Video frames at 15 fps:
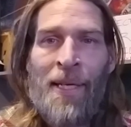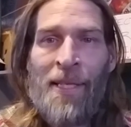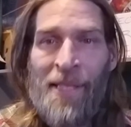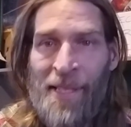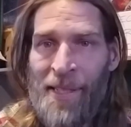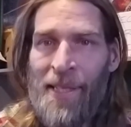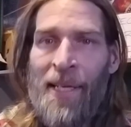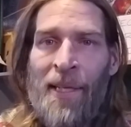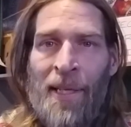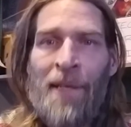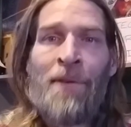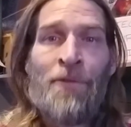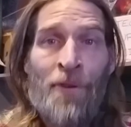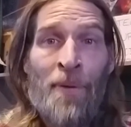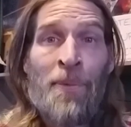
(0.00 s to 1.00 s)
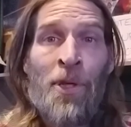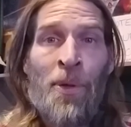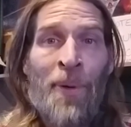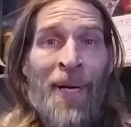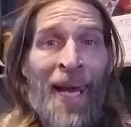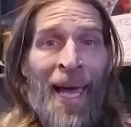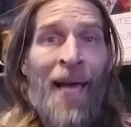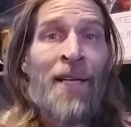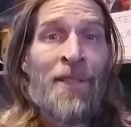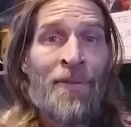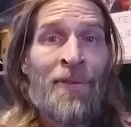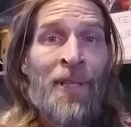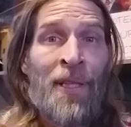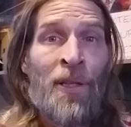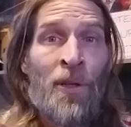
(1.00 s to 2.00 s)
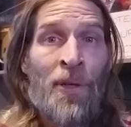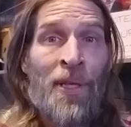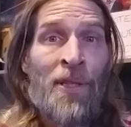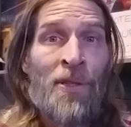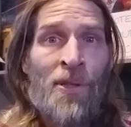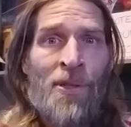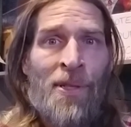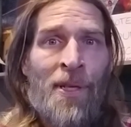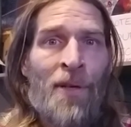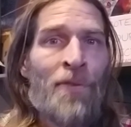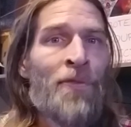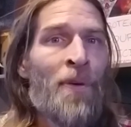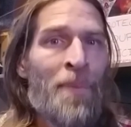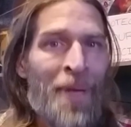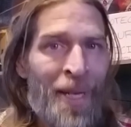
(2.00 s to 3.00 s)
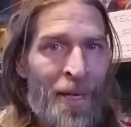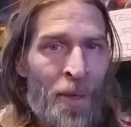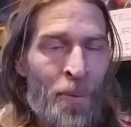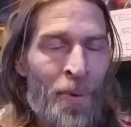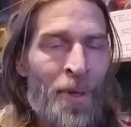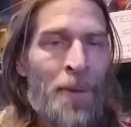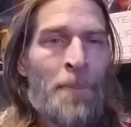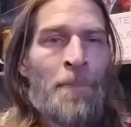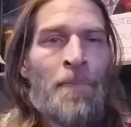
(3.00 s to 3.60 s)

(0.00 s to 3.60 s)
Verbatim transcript: stealing from you and actively looking to steal from anyone.